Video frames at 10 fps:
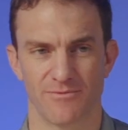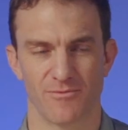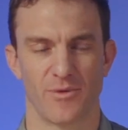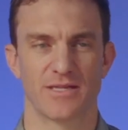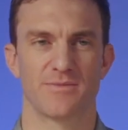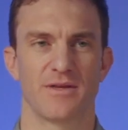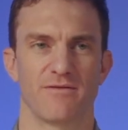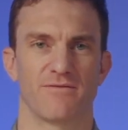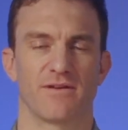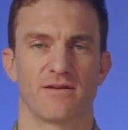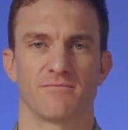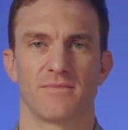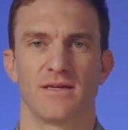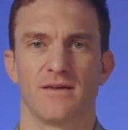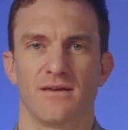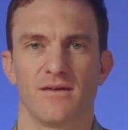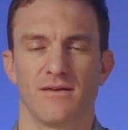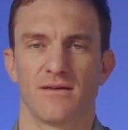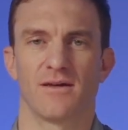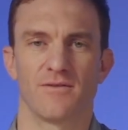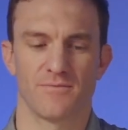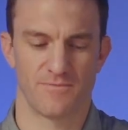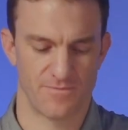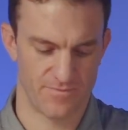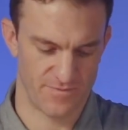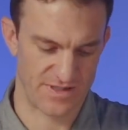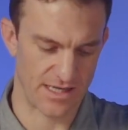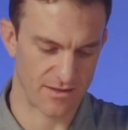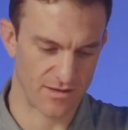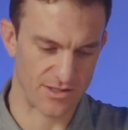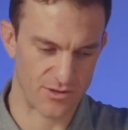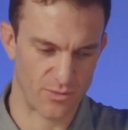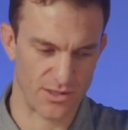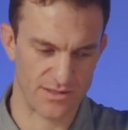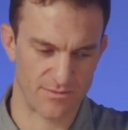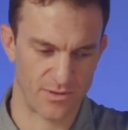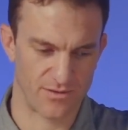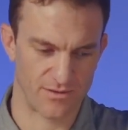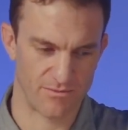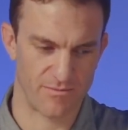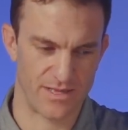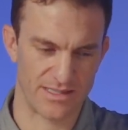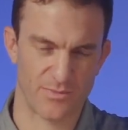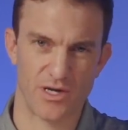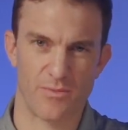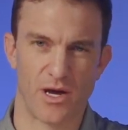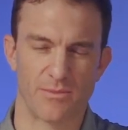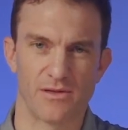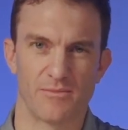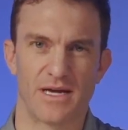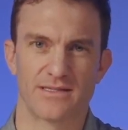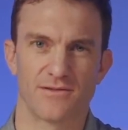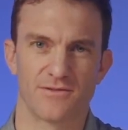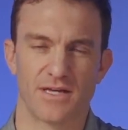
It reminds me of a psychological principle that's pretty popular, Maslow's